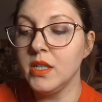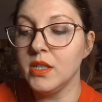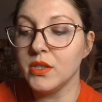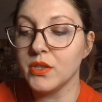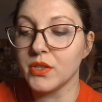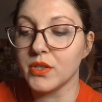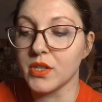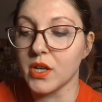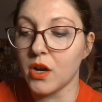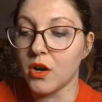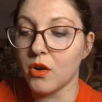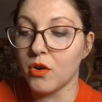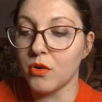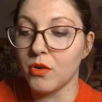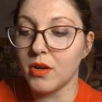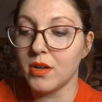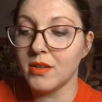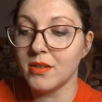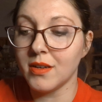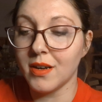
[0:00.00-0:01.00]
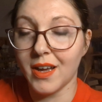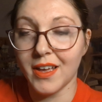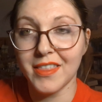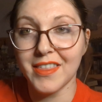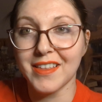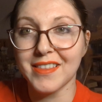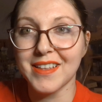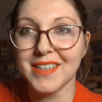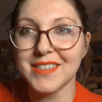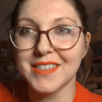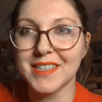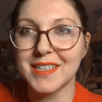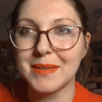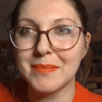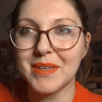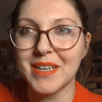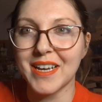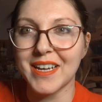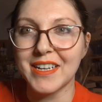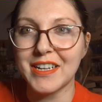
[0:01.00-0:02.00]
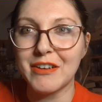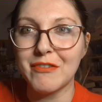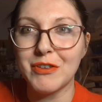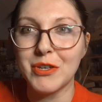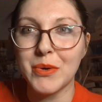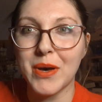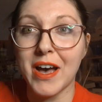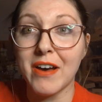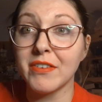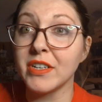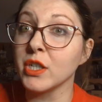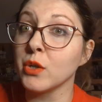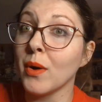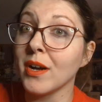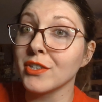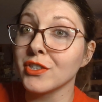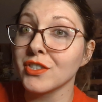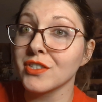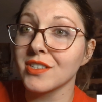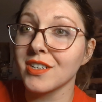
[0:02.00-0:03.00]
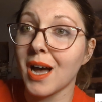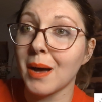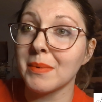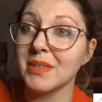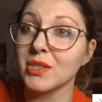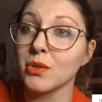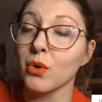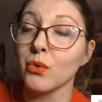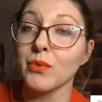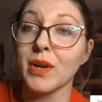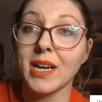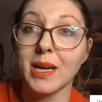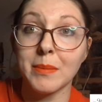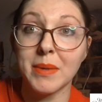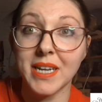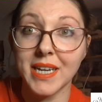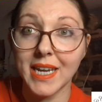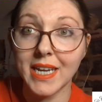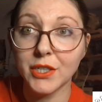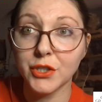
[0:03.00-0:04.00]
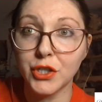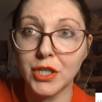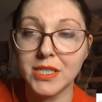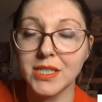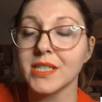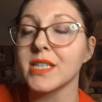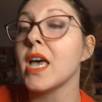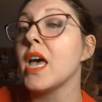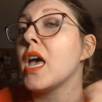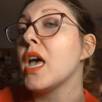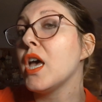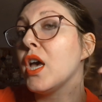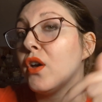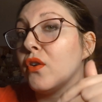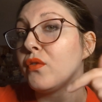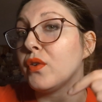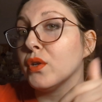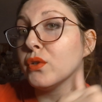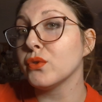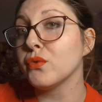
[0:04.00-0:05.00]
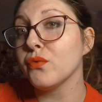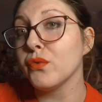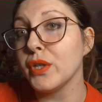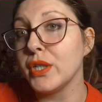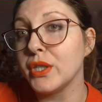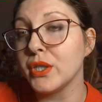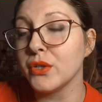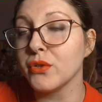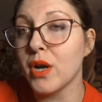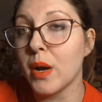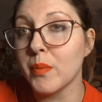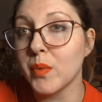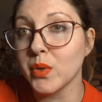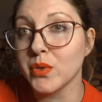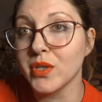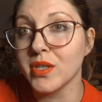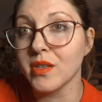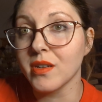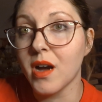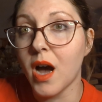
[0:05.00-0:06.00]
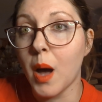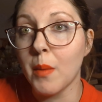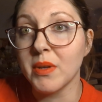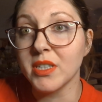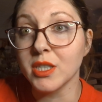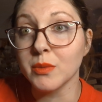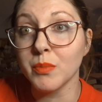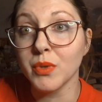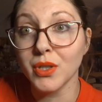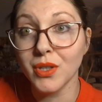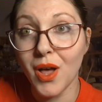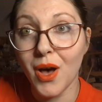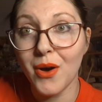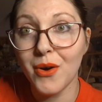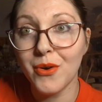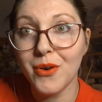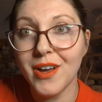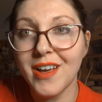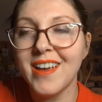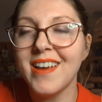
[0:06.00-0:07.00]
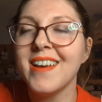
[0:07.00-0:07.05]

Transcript: So I think that's going to be it. If you have any questions, comments, or recommendations, feel free to drop those in the comments below,